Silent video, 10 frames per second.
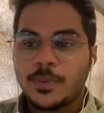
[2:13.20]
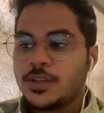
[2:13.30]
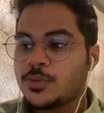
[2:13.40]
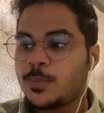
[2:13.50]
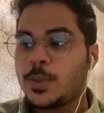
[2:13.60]

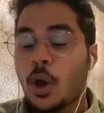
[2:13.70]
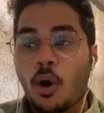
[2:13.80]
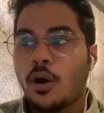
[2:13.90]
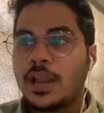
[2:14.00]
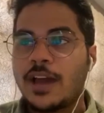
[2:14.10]
So we
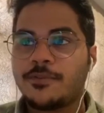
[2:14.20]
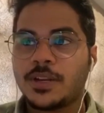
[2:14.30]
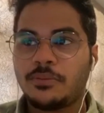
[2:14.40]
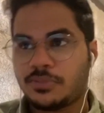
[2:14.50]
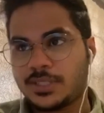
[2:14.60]
all have
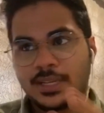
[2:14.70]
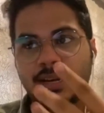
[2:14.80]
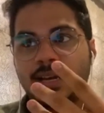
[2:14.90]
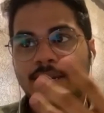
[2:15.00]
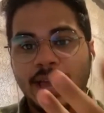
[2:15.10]
dreams.
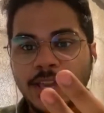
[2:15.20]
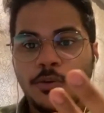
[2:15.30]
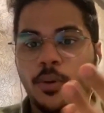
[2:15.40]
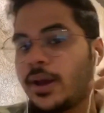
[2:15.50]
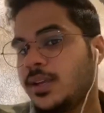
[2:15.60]

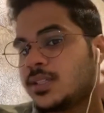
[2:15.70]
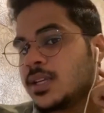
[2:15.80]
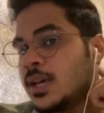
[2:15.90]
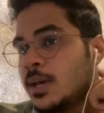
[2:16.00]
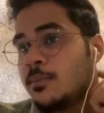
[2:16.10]
Likewise,
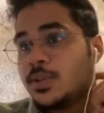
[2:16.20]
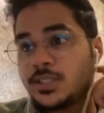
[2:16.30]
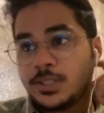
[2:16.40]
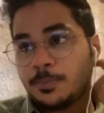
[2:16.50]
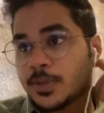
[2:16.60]

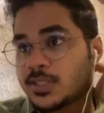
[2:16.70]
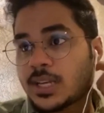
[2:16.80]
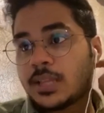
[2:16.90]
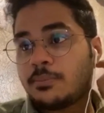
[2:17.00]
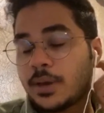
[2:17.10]
Mr.
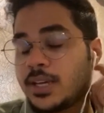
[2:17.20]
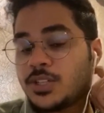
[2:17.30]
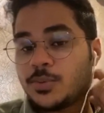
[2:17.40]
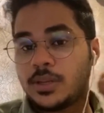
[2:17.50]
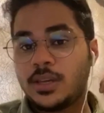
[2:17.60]
Prasad
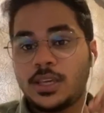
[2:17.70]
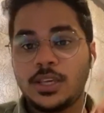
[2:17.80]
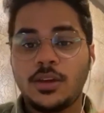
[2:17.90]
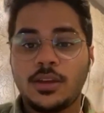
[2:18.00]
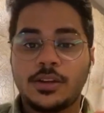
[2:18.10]

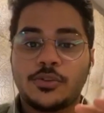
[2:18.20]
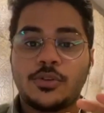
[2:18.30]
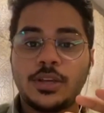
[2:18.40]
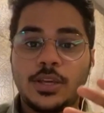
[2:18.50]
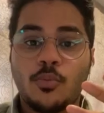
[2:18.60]
Maheshwari,
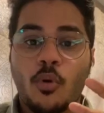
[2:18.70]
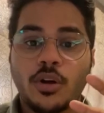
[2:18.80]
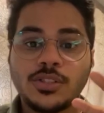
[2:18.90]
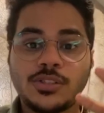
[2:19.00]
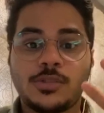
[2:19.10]
he
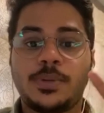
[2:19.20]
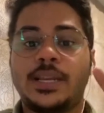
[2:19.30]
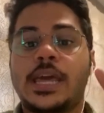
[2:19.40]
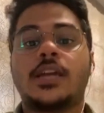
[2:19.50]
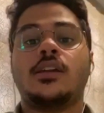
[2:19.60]
wants to be
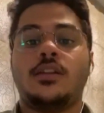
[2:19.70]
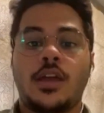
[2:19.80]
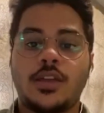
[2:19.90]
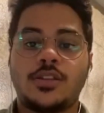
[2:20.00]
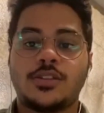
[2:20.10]
like
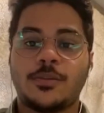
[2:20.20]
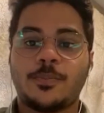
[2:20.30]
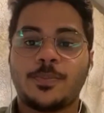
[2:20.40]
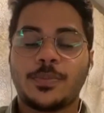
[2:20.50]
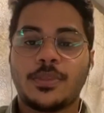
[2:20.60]
nature.
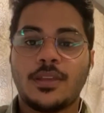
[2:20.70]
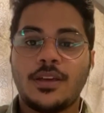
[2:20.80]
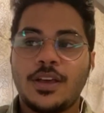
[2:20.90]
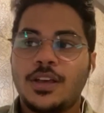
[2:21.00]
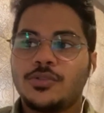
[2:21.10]

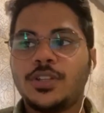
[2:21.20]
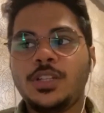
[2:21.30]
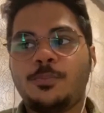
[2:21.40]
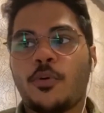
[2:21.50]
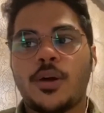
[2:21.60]
So this
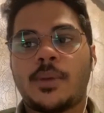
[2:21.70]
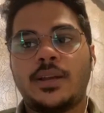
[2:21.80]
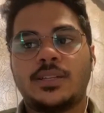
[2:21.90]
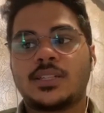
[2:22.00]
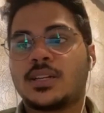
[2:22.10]
poem, I'll
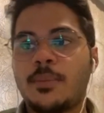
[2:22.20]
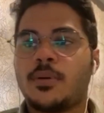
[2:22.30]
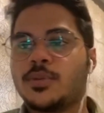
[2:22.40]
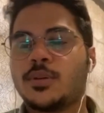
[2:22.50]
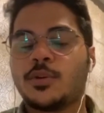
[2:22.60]
describe
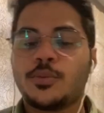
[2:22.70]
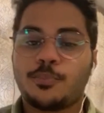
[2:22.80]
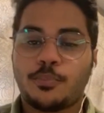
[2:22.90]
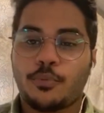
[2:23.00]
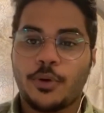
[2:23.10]
about the
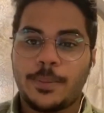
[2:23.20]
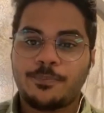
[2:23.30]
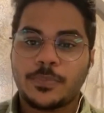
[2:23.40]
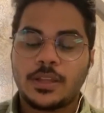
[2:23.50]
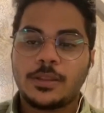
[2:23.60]
poem.
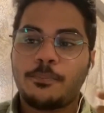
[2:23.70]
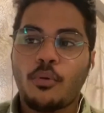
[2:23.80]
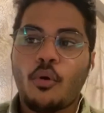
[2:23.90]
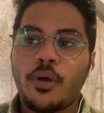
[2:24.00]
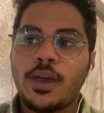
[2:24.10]
The
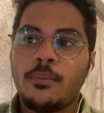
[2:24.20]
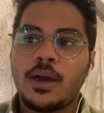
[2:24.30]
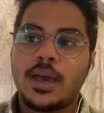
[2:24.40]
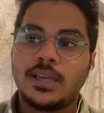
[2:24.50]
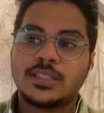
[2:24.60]
poem
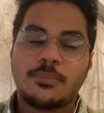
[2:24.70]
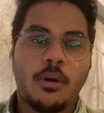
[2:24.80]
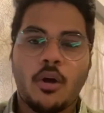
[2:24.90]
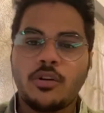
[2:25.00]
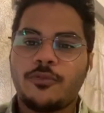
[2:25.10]
is
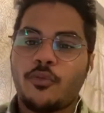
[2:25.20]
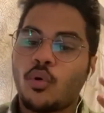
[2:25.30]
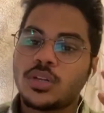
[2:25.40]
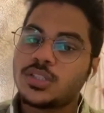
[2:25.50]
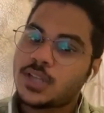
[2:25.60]
about
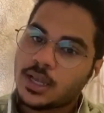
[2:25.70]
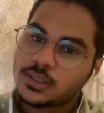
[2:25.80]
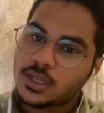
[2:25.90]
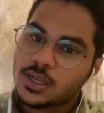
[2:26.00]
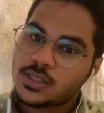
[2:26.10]
4
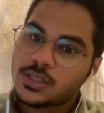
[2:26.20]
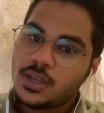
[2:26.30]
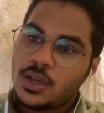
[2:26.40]
stanzas.